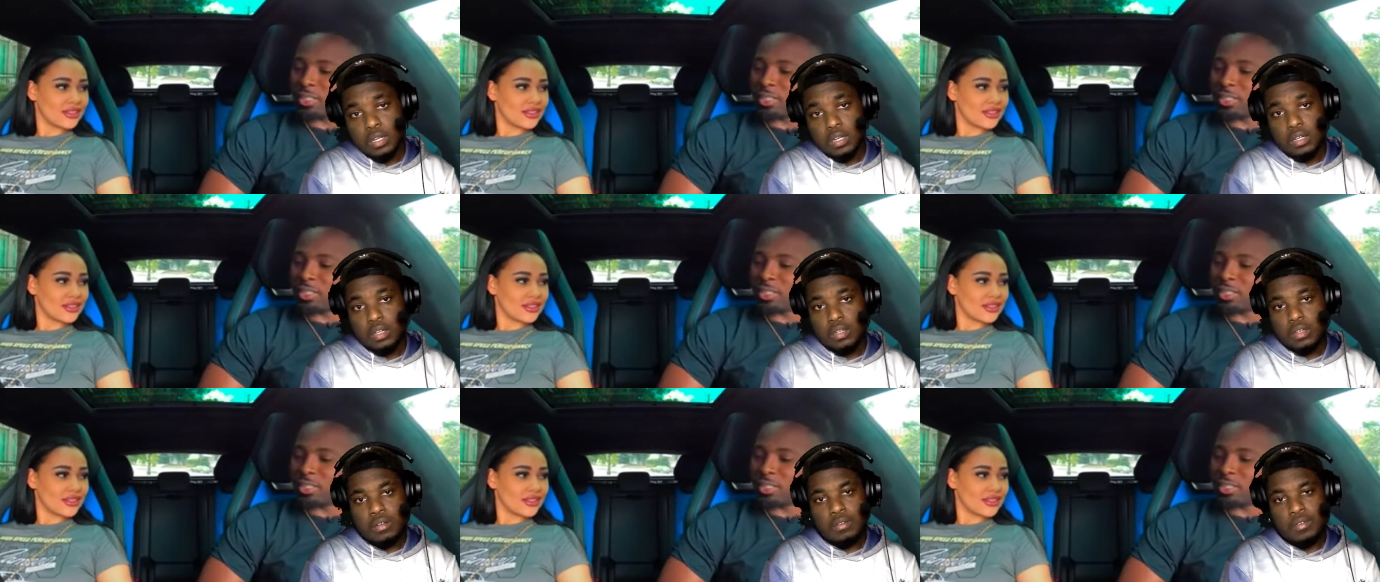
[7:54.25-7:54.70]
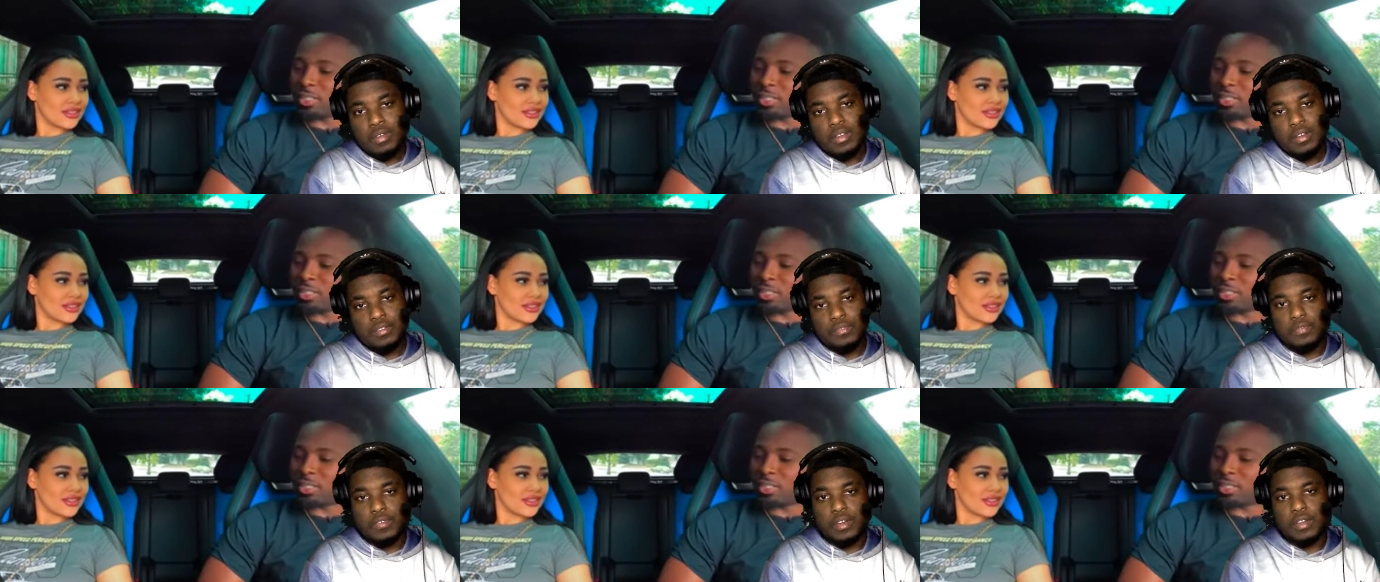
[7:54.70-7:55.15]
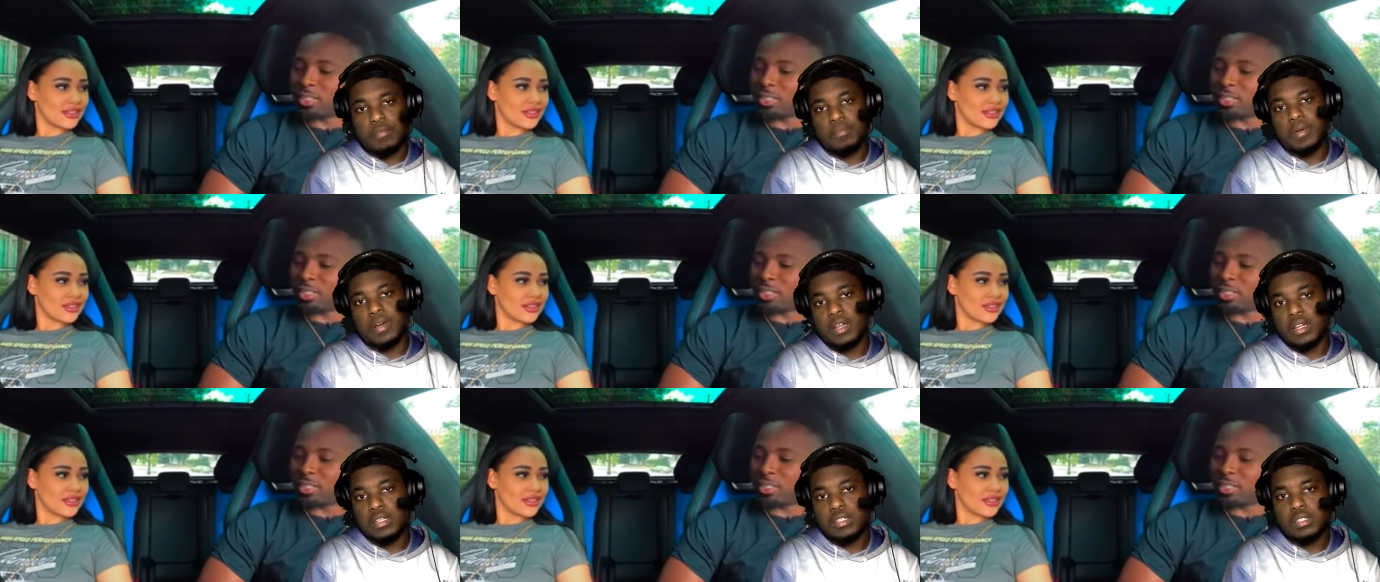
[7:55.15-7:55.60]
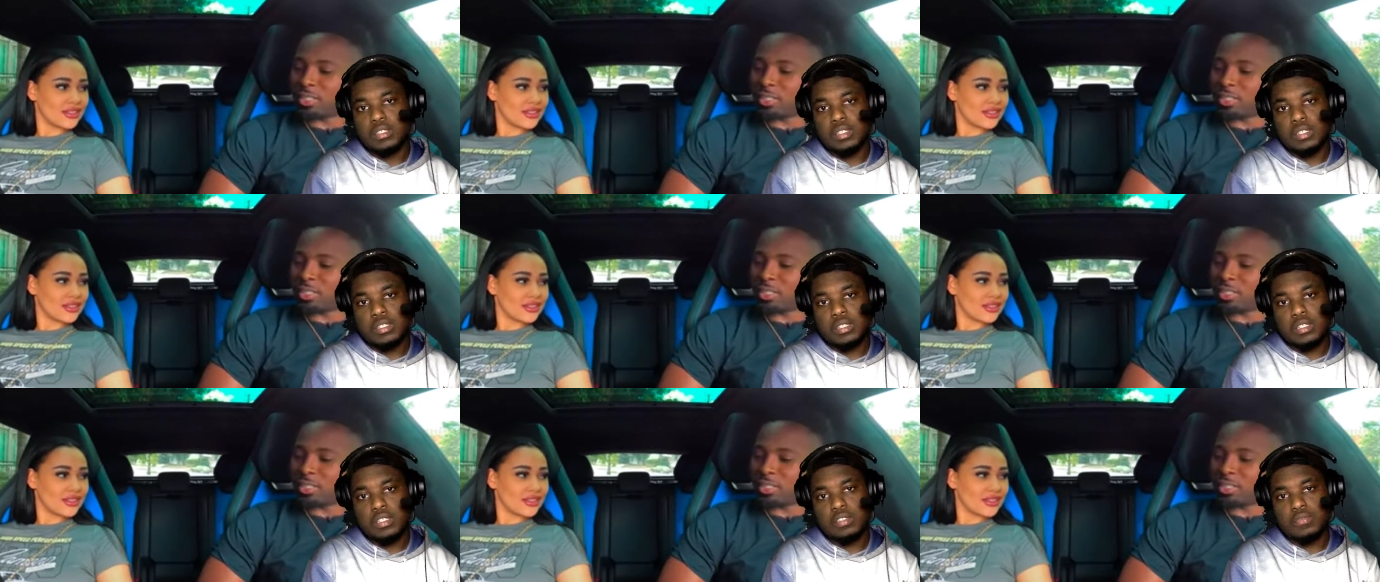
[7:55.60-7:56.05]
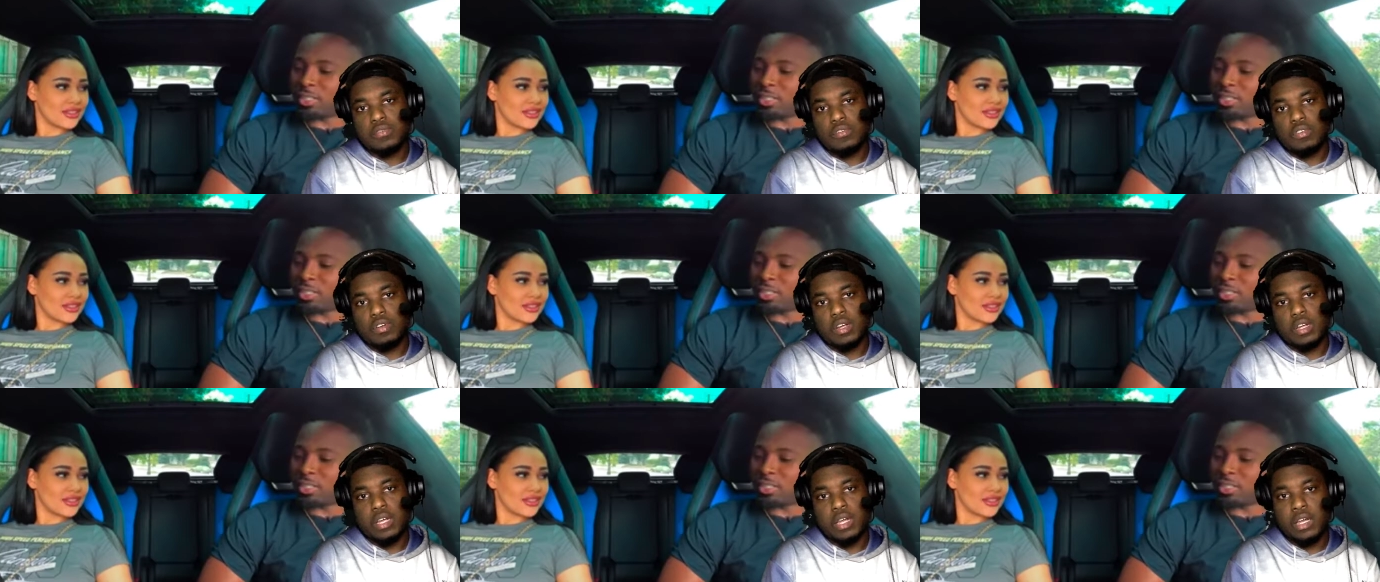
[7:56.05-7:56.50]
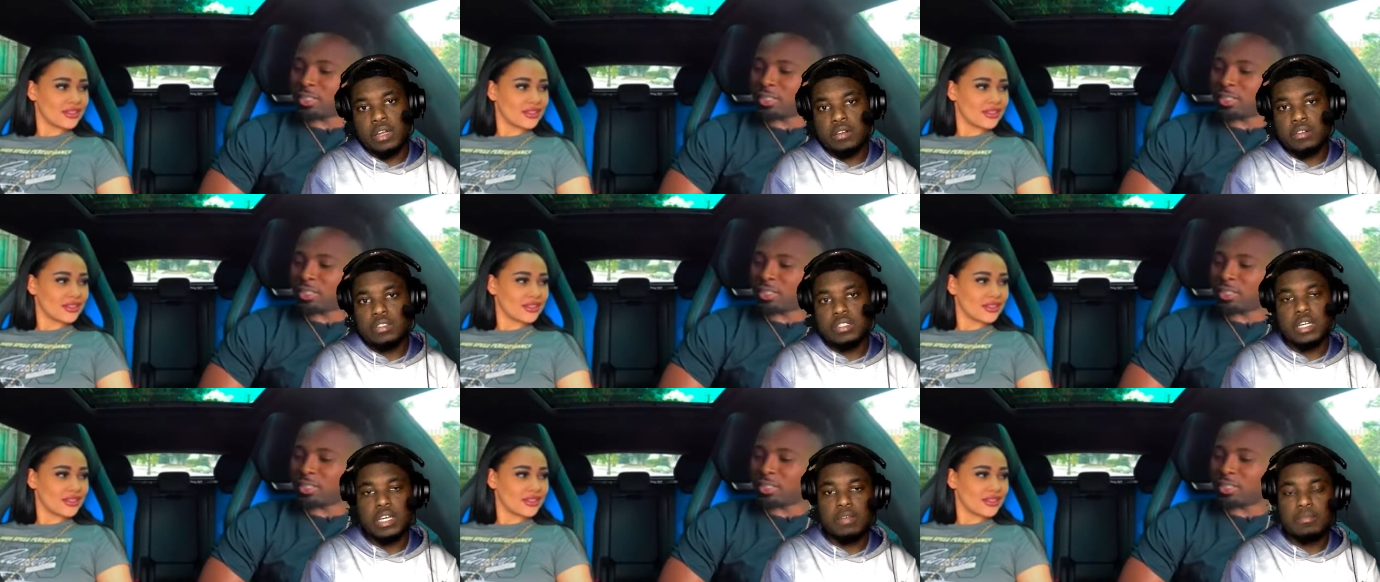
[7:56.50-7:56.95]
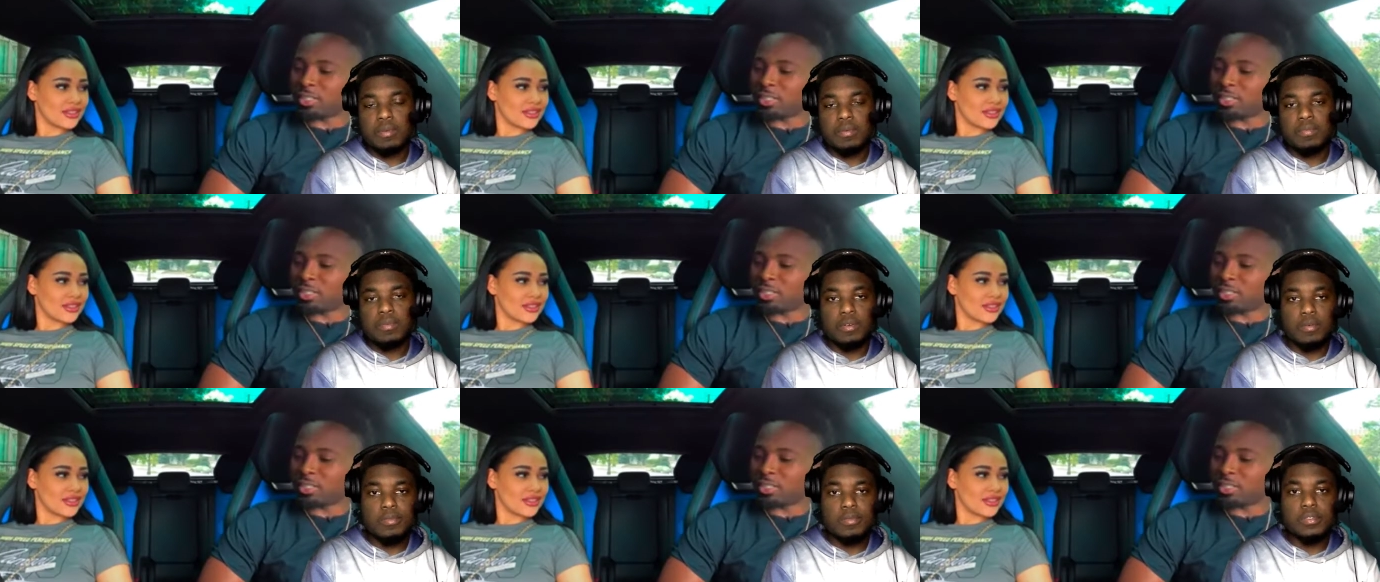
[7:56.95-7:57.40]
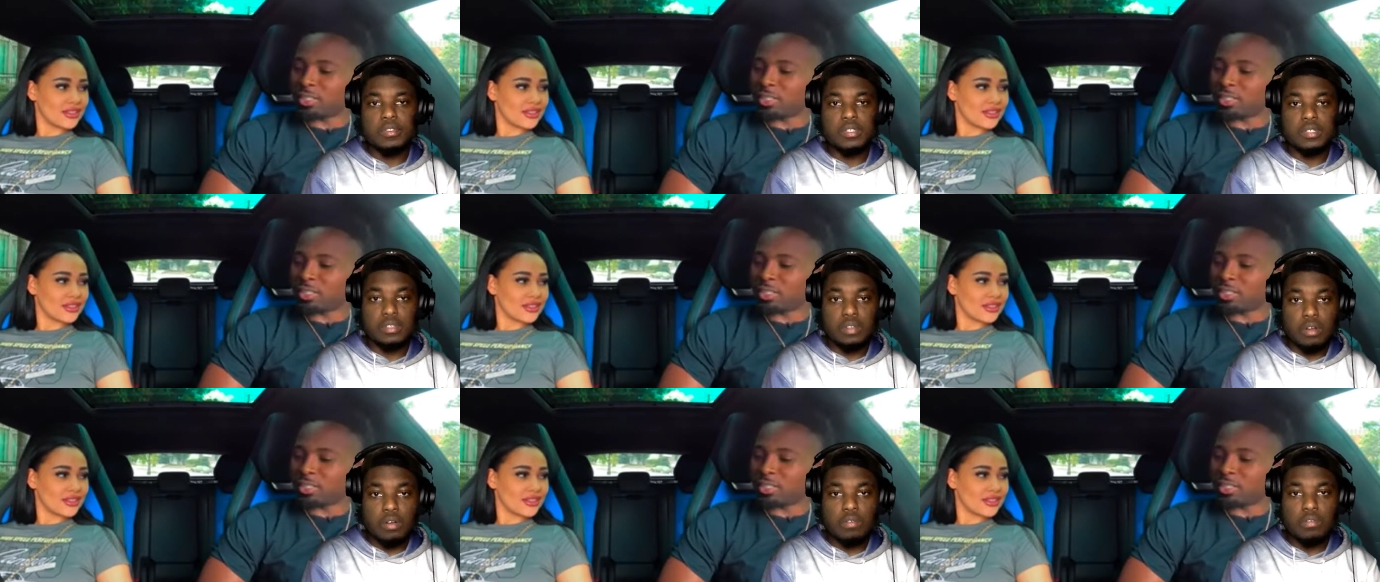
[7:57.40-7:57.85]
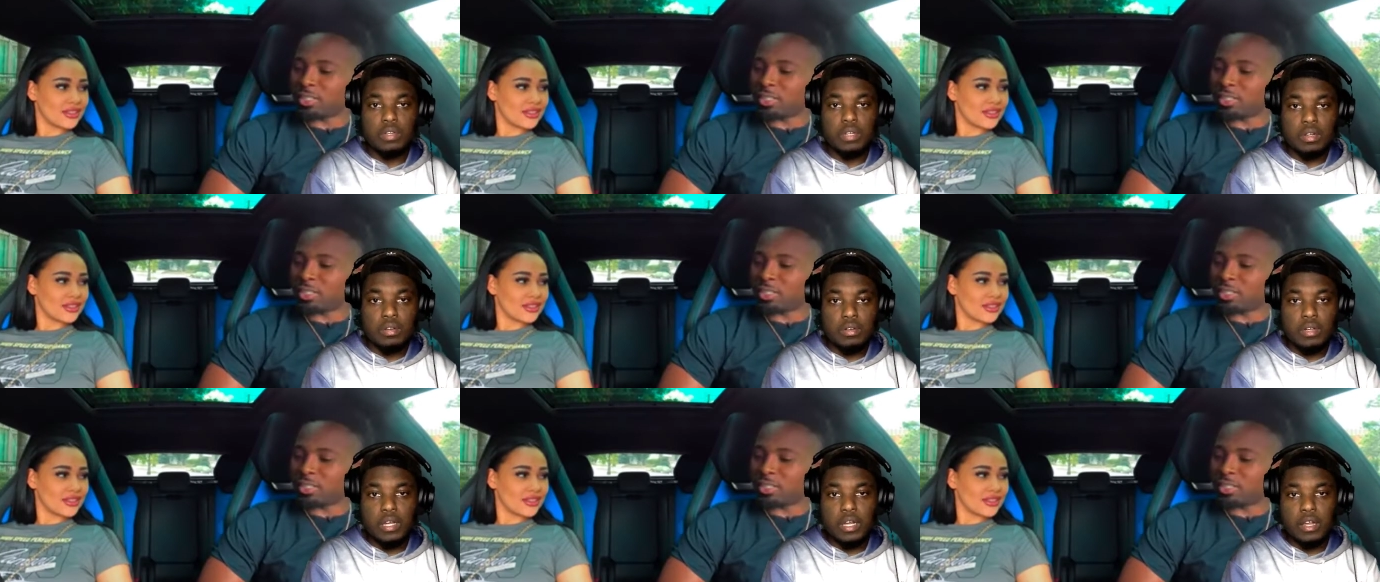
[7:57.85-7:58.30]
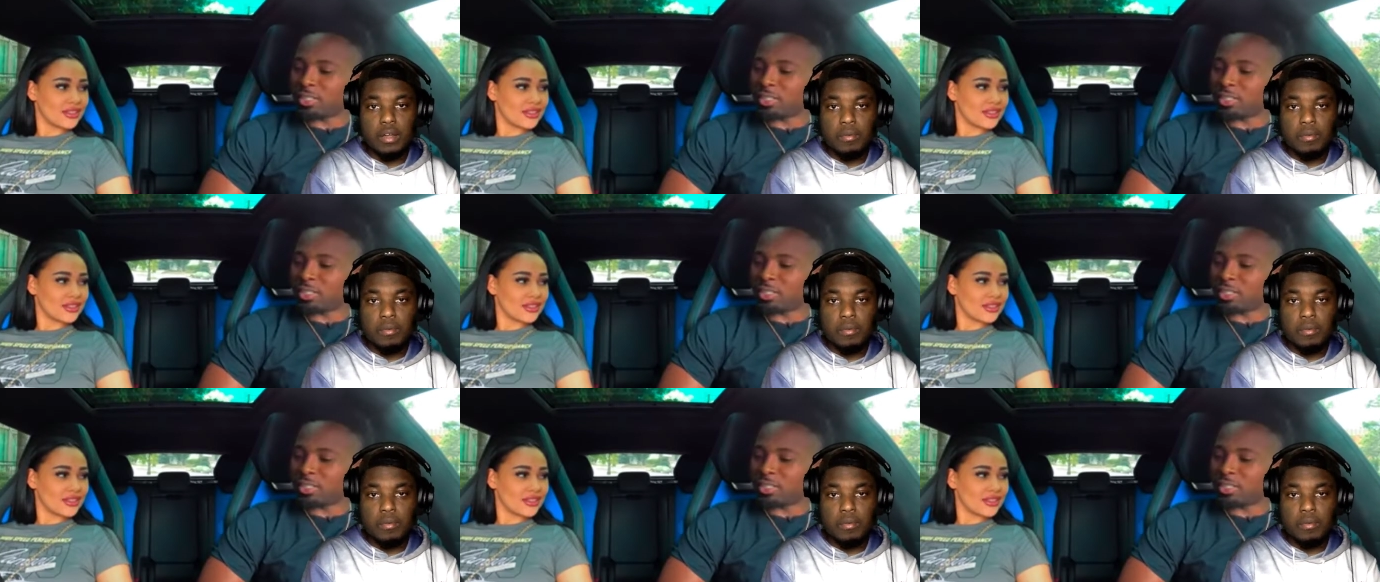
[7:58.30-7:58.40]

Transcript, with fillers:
Speaker 1: don't get offended by this. This is for entertainment purposes only, okay?